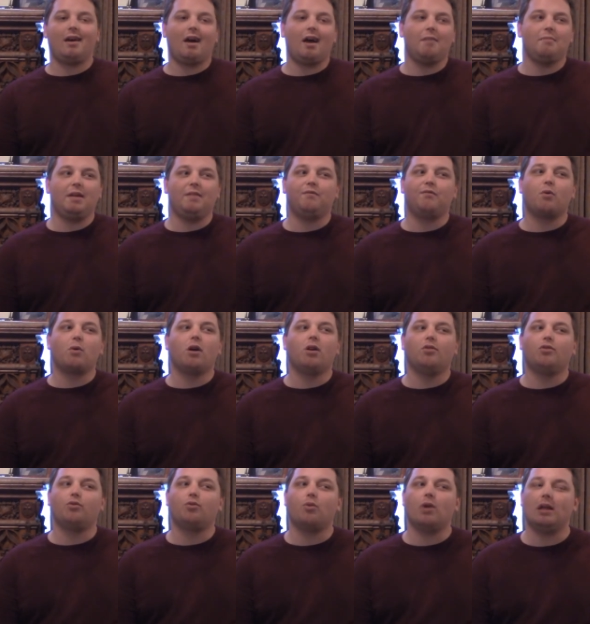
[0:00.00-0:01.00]
I mean
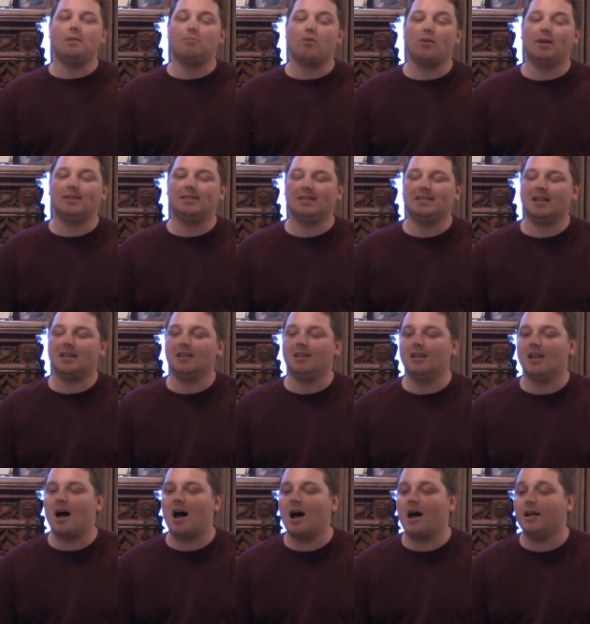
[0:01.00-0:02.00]
420 points is a
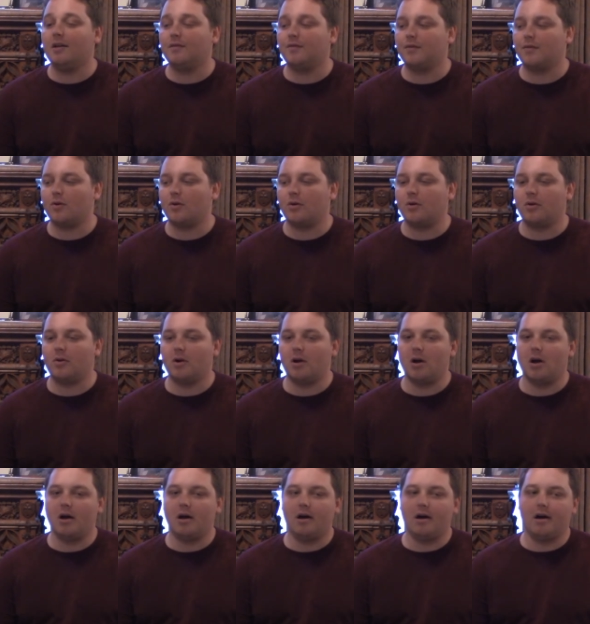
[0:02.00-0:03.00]
lot
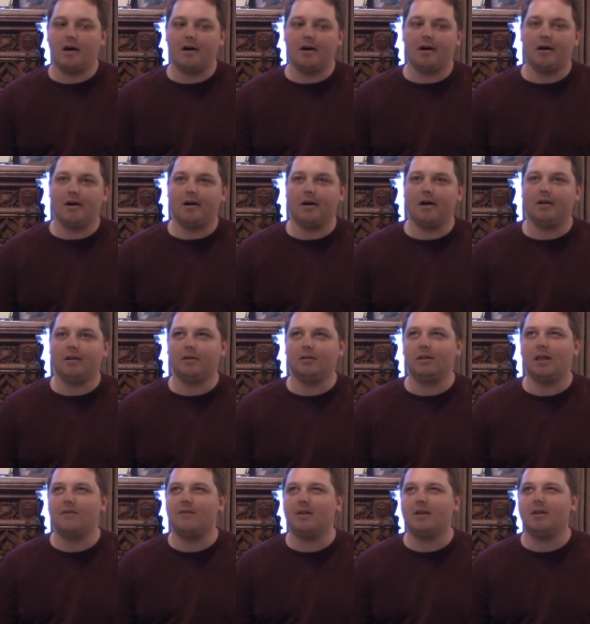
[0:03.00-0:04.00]
for an
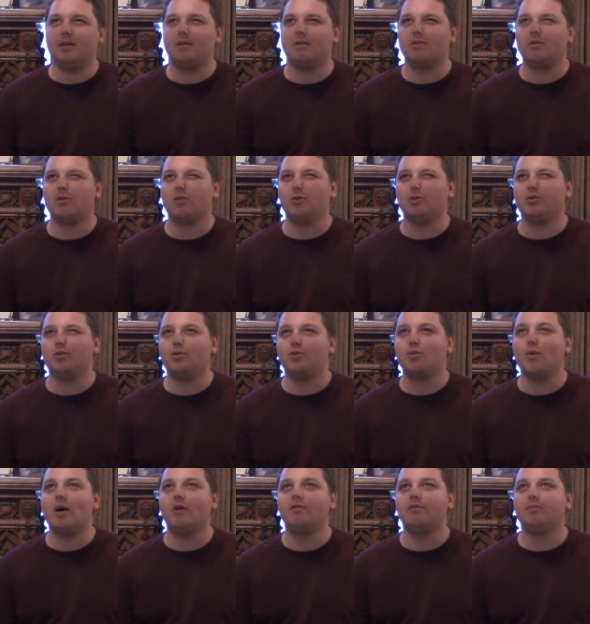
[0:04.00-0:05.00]
11 or
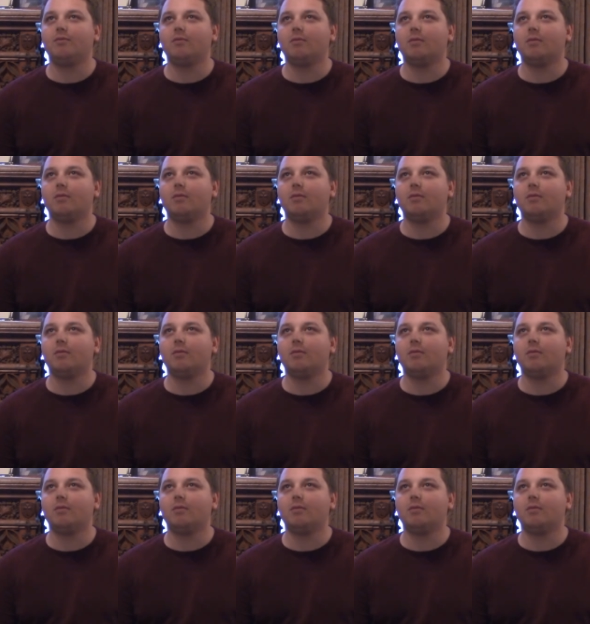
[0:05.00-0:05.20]
12.